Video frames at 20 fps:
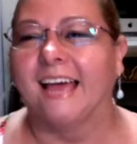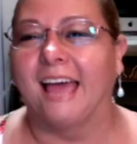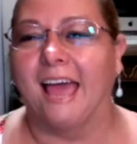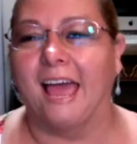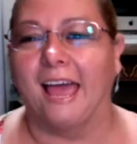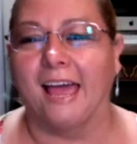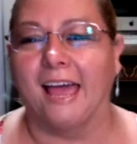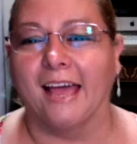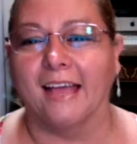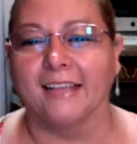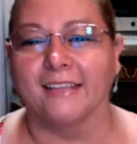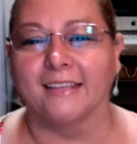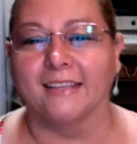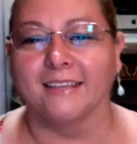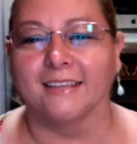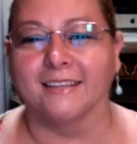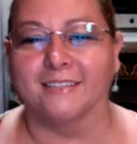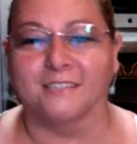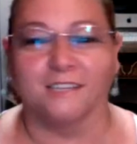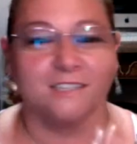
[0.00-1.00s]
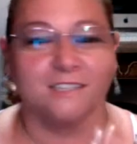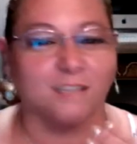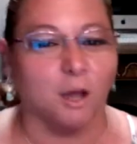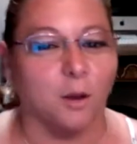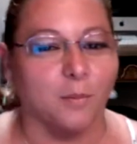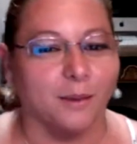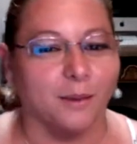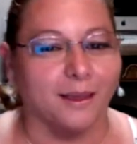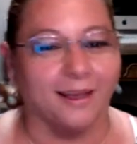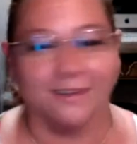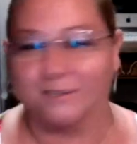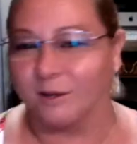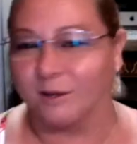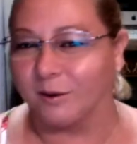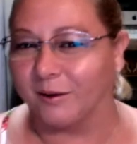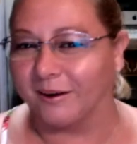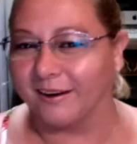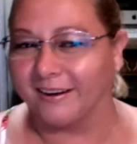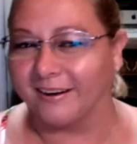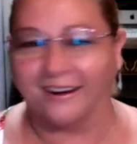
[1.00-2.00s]
And she saw me, I saw
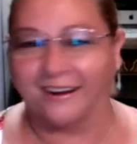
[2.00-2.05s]
her,